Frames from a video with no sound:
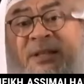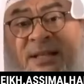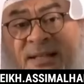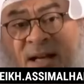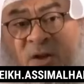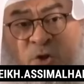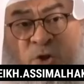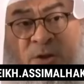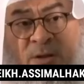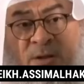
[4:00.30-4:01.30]
of it is
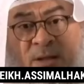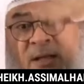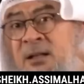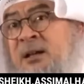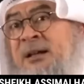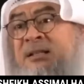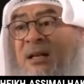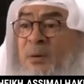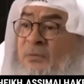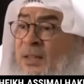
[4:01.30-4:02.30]
al-arsh. And Allah
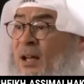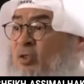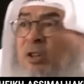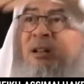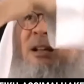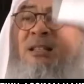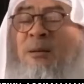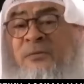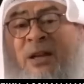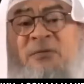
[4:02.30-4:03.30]
is above the arsh. Allah
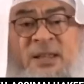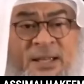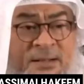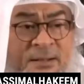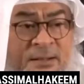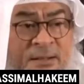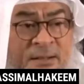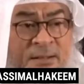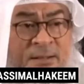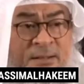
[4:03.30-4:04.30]
is above everything.
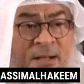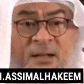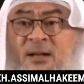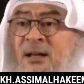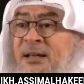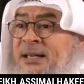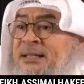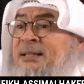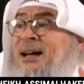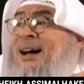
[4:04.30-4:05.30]
Allah
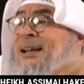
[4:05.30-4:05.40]
is in the